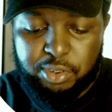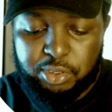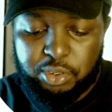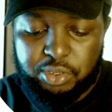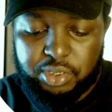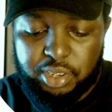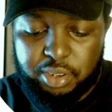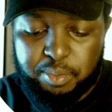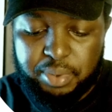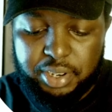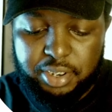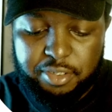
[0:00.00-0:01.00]
results at
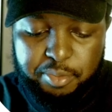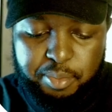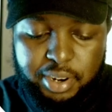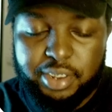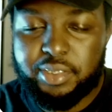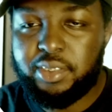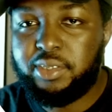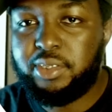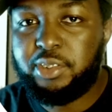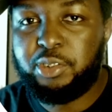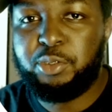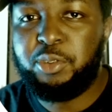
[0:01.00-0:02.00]
competitive prices,
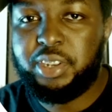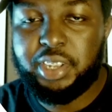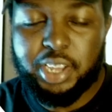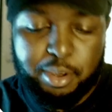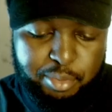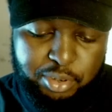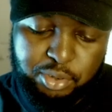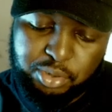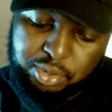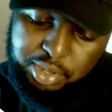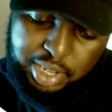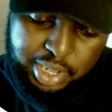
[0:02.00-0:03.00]
assured in
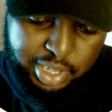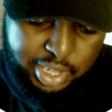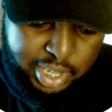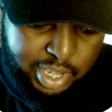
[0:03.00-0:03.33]
capitals, okay?